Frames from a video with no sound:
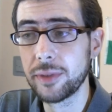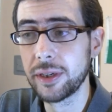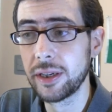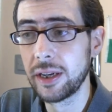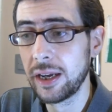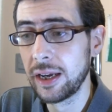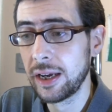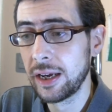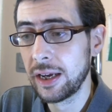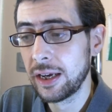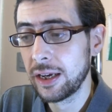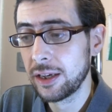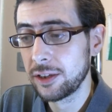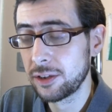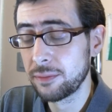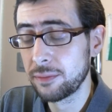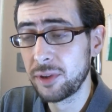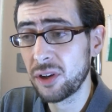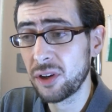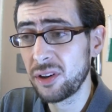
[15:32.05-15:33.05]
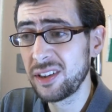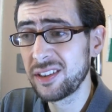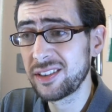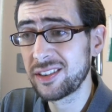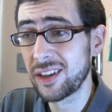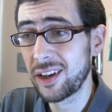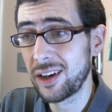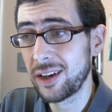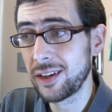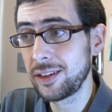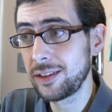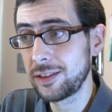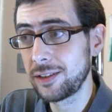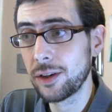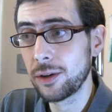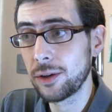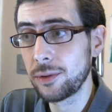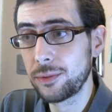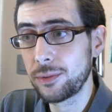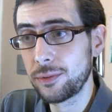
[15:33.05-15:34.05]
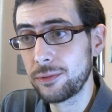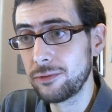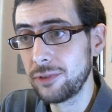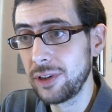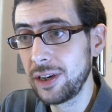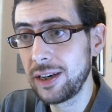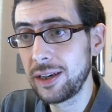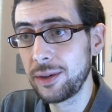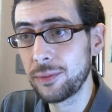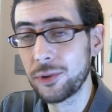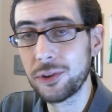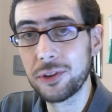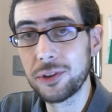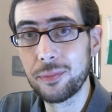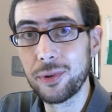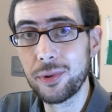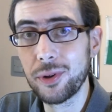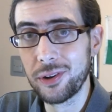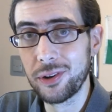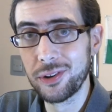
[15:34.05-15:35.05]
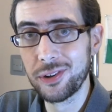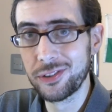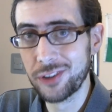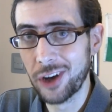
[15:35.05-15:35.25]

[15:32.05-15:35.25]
But to be honest, I don't really want to put